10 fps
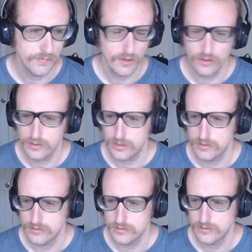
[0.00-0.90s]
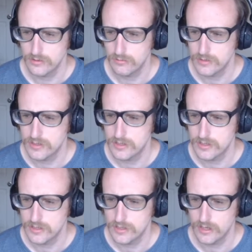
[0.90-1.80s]
Okay, so once this
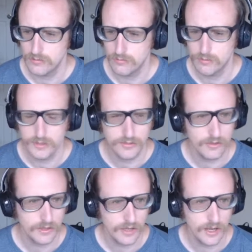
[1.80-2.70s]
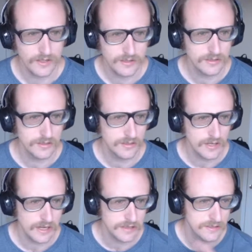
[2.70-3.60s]
is done, we'll be doing that
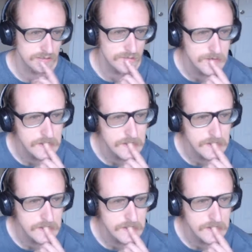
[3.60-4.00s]
next.